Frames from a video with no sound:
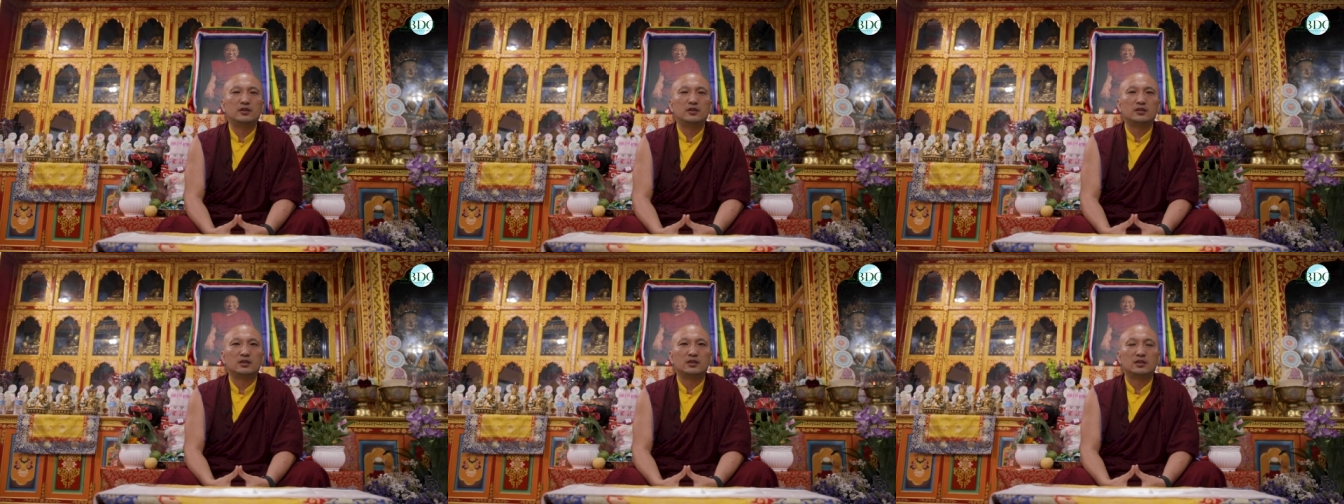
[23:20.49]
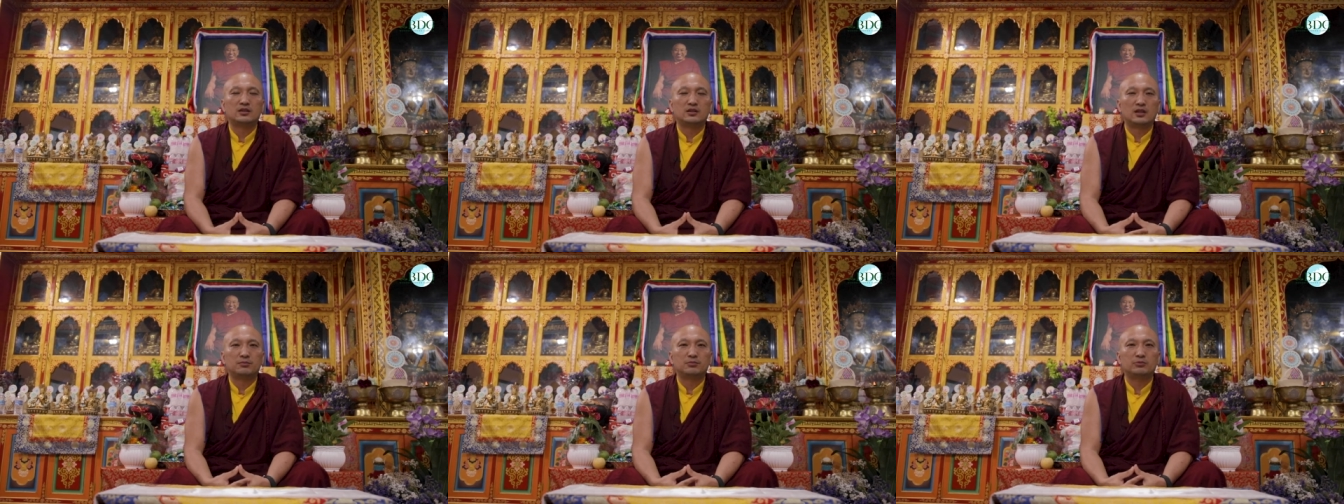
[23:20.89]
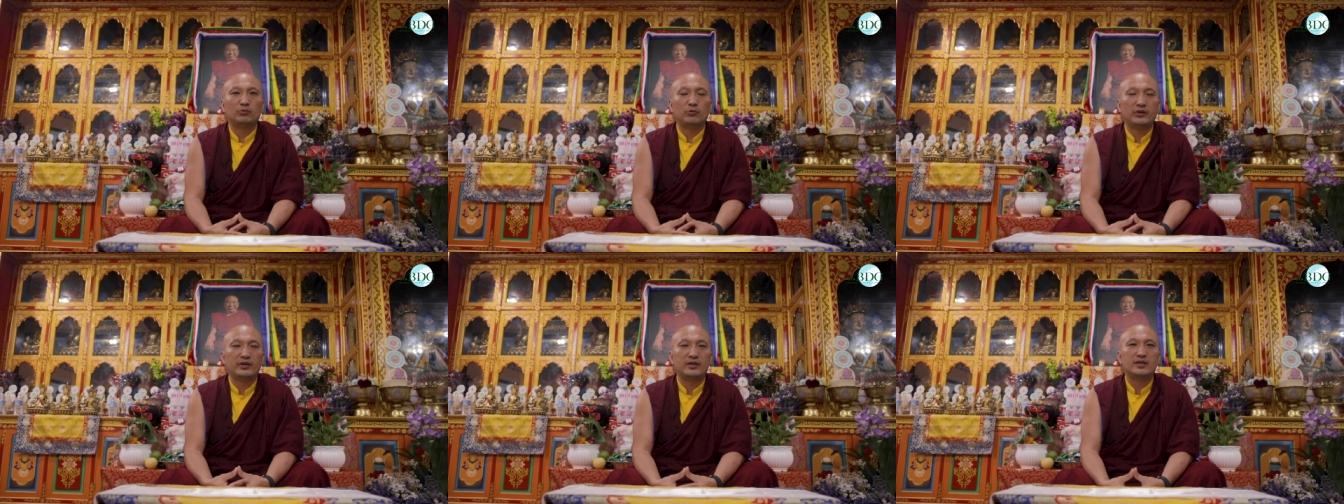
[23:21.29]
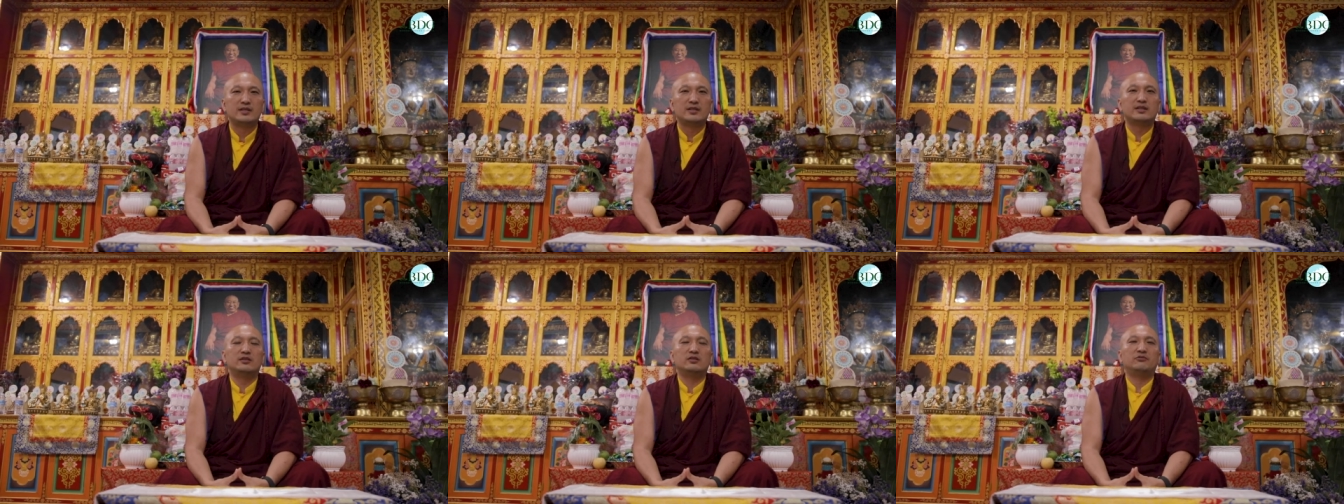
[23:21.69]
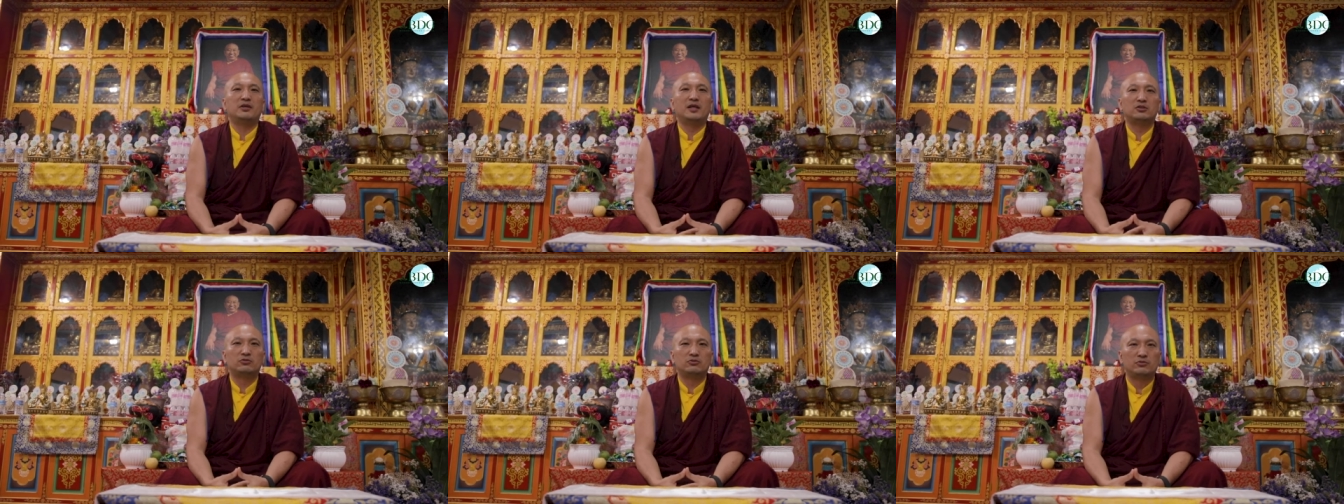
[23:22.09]
then it comes very
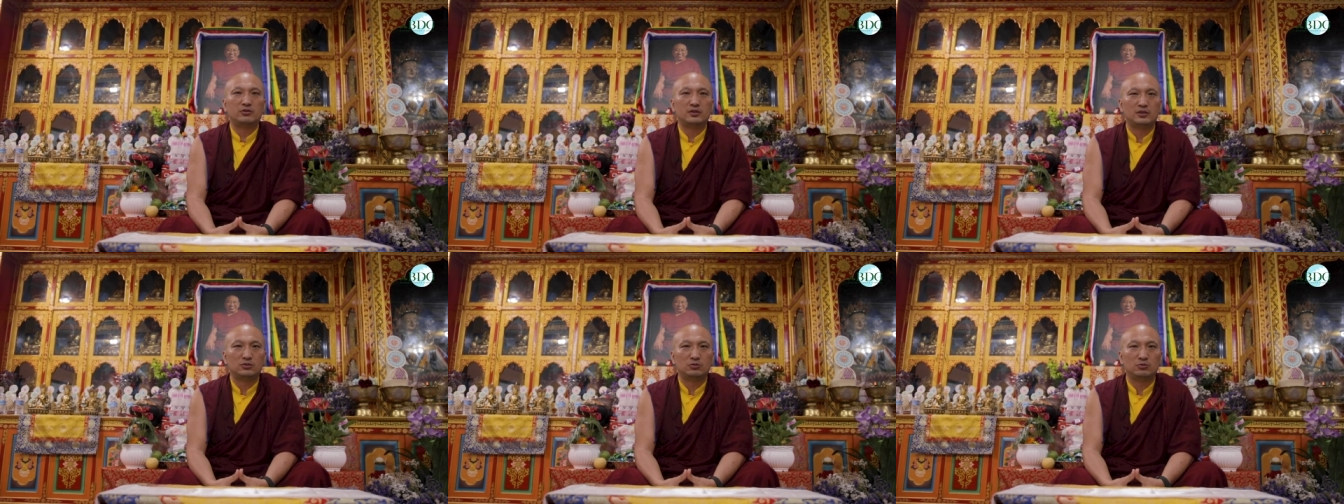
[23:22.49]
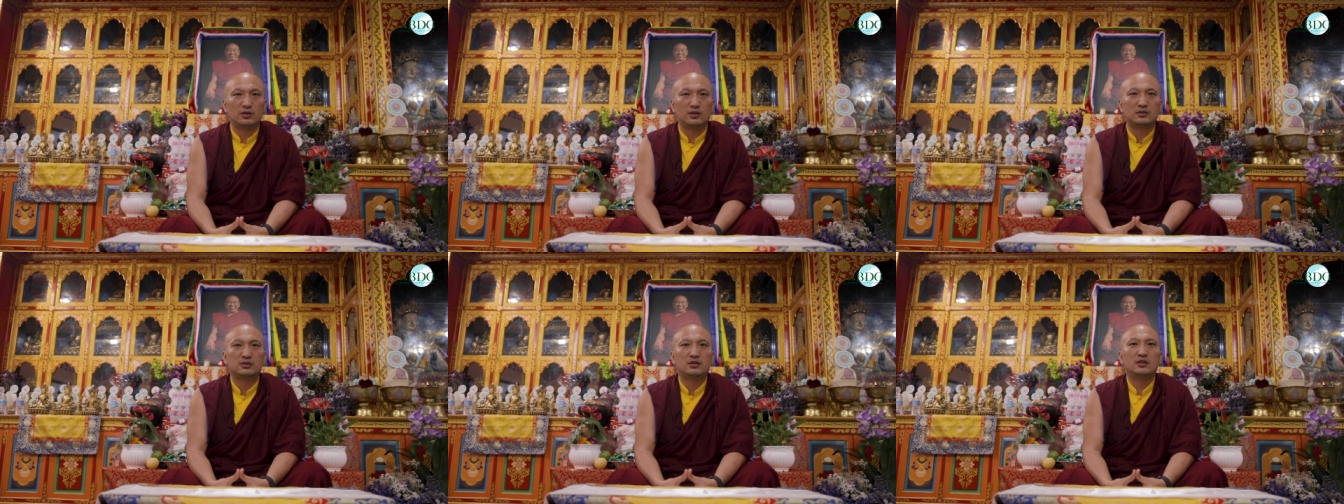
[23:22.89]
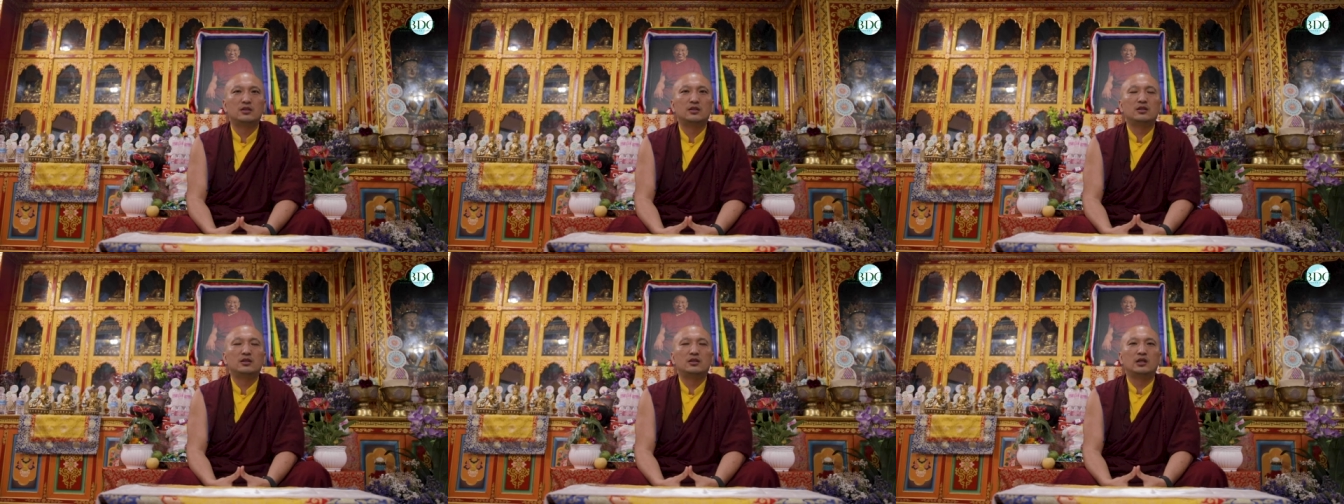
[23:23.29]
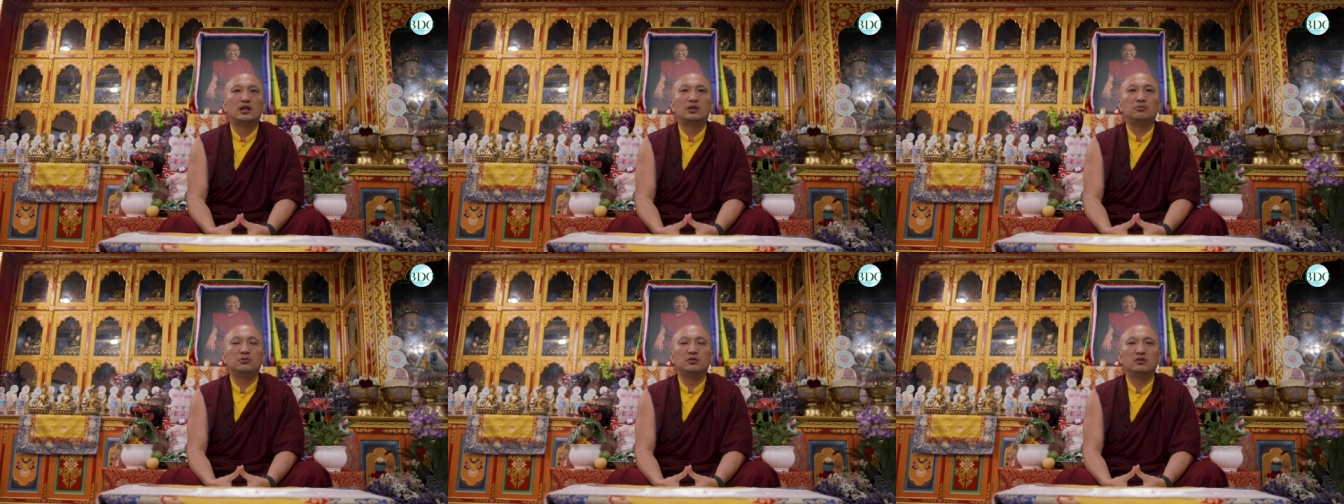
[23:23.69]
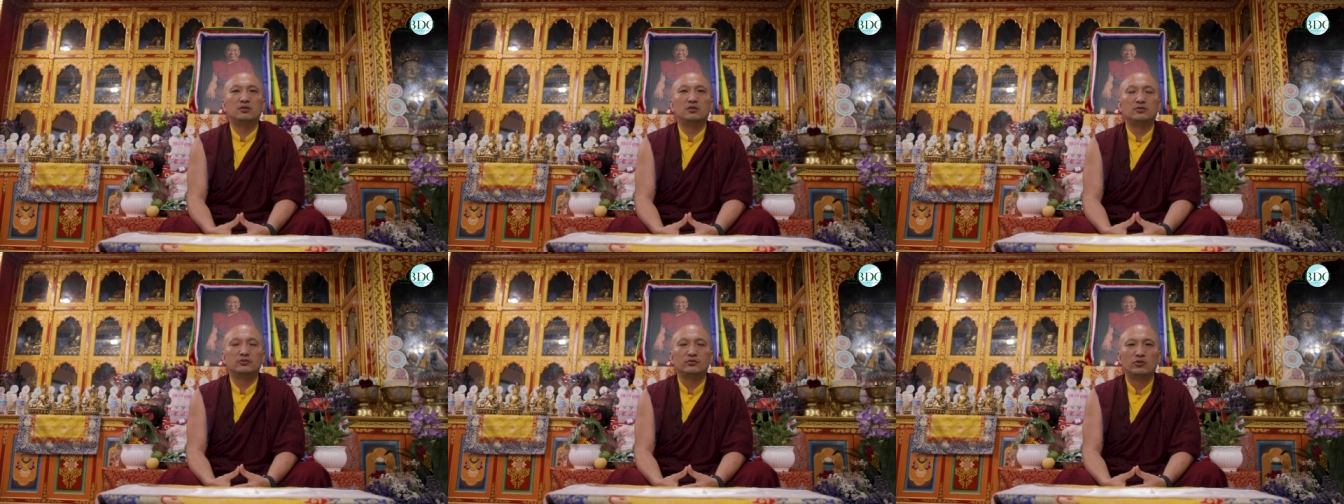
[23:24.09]
naturally to us. It
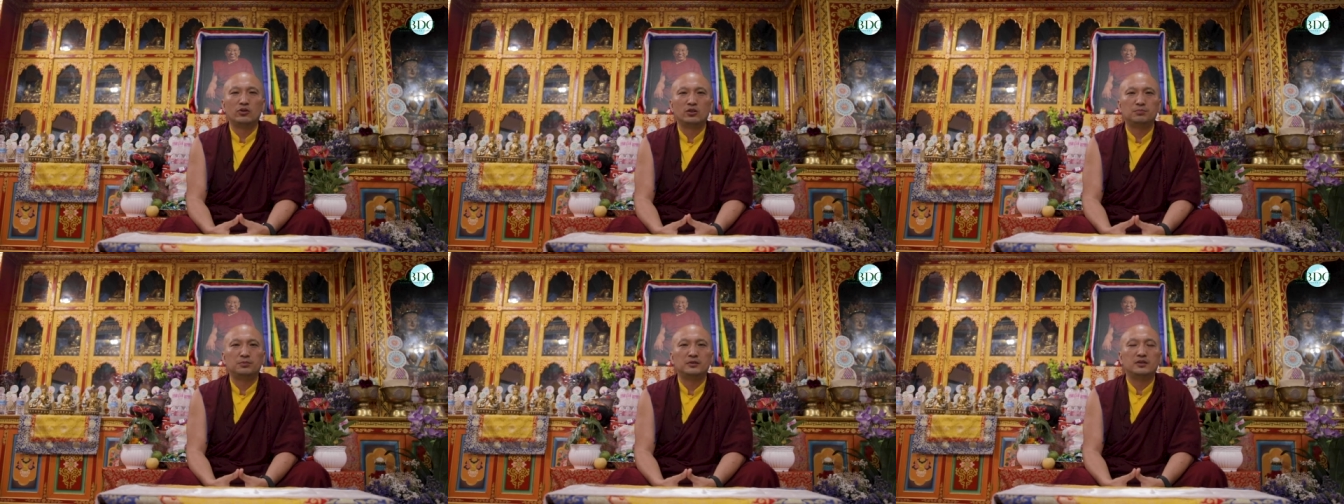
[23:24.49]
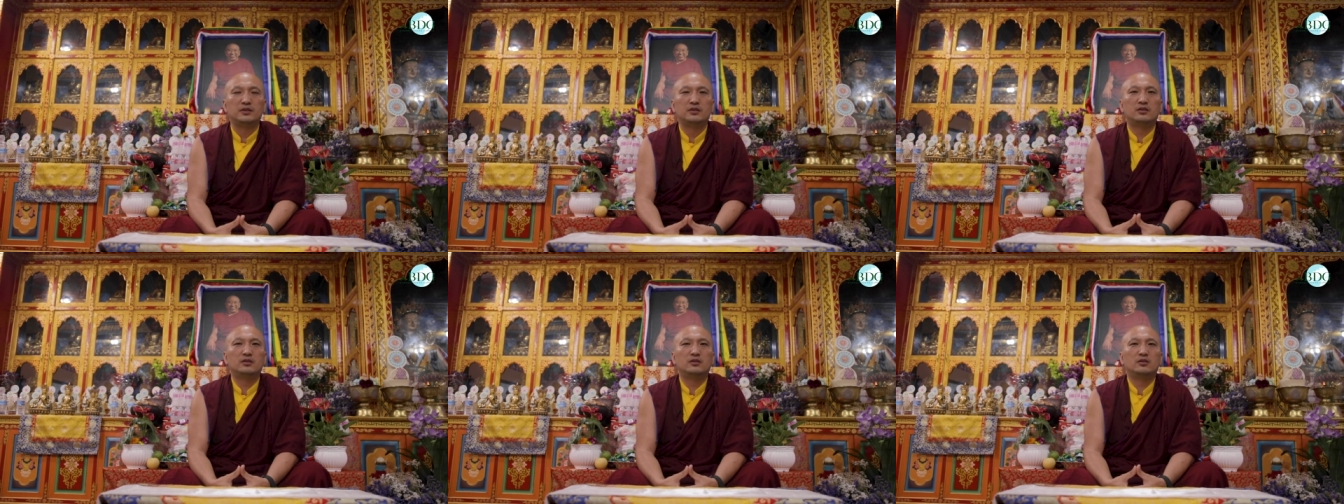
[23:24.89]
will not be